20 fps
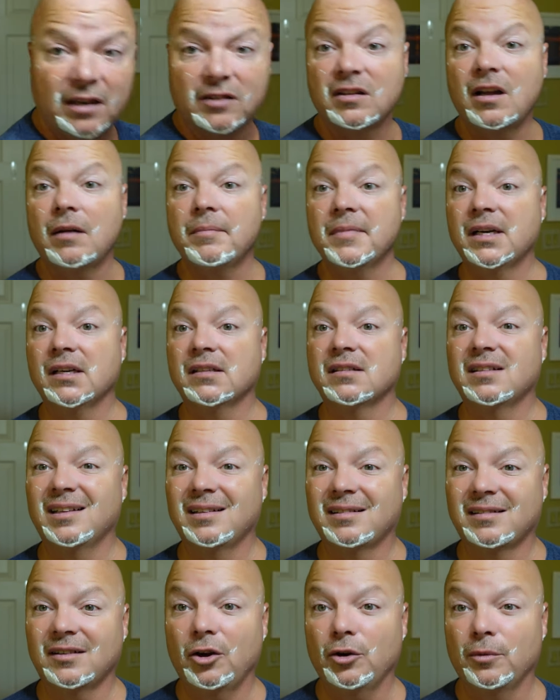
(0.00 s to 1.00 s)
it's not because of
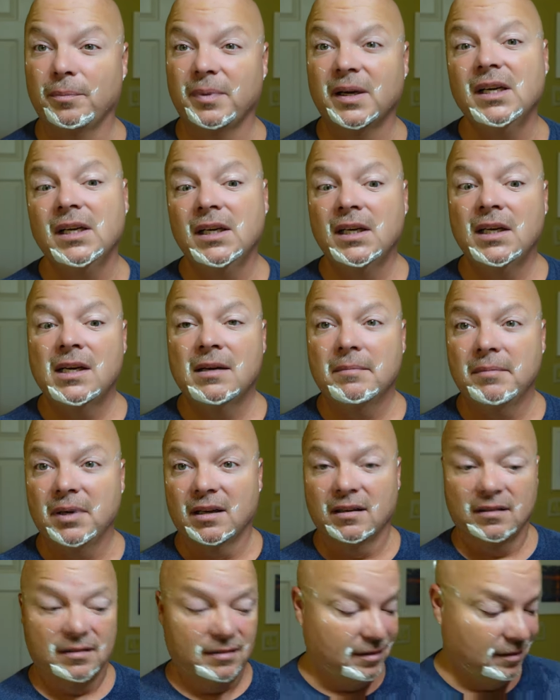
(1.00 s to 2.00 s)
this soap,
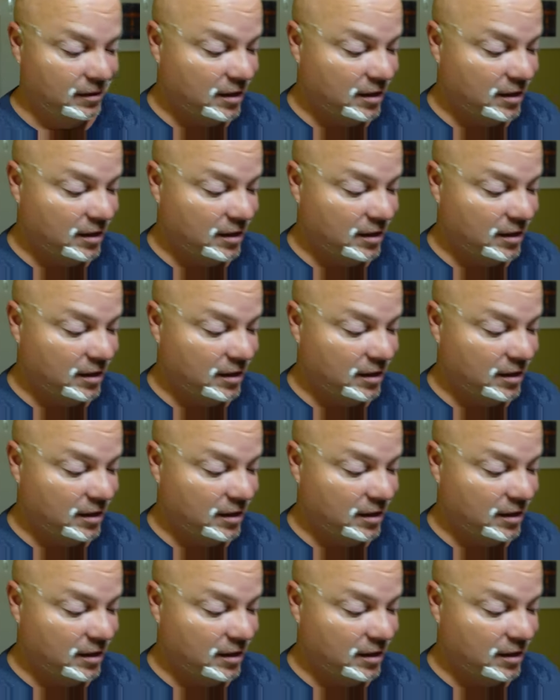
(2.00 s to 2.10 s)
because the